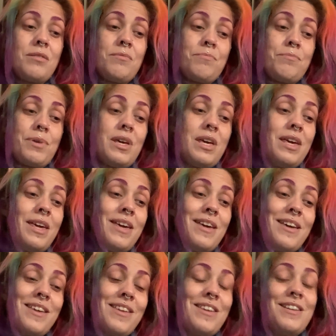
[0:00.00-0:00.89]
be,
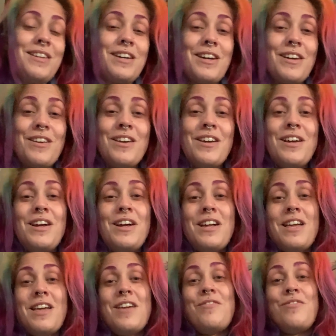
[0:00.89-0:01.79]

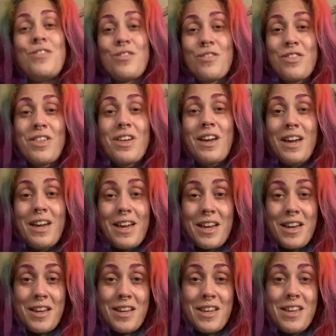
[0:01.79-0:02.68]
if you're
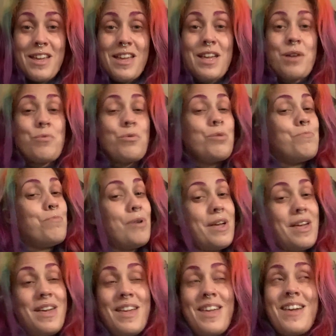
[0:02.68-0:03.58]
there, it will
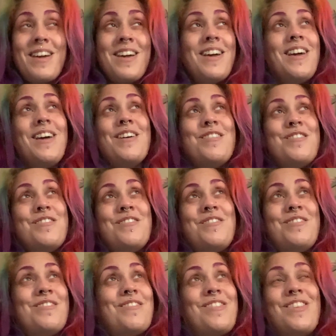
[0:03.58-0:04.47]
be
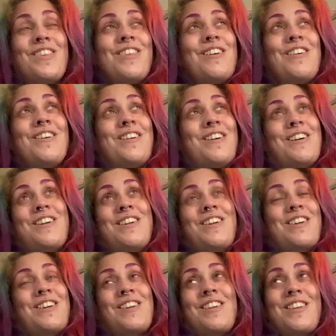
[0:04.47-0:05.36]
like
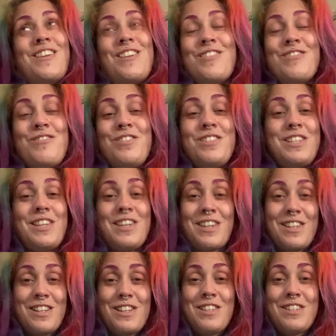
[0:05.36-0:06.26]

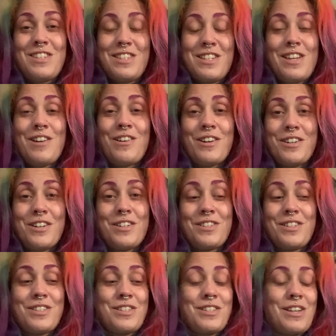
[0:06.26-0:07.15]
ridiculously
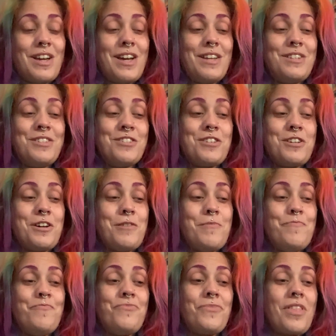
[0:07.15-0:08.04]
hard, and
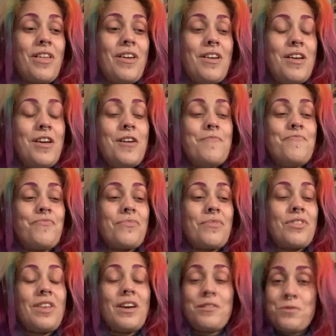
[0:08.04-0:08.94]

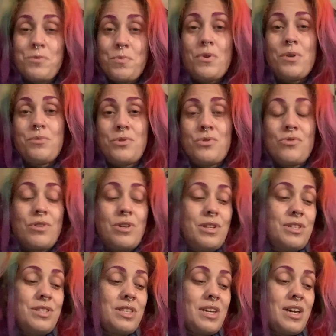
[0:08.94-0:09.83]
that's what I was trying to
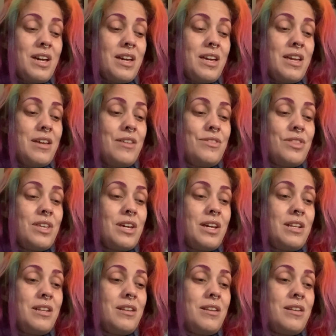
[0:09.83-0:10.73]
say. And
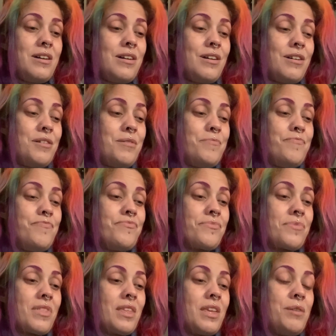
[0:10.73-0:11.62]
then
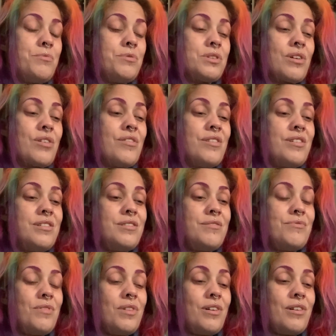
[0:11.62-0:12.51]
it was kind
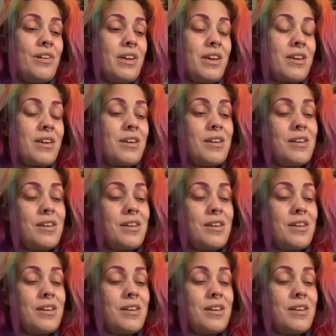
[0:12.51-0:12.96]
of like,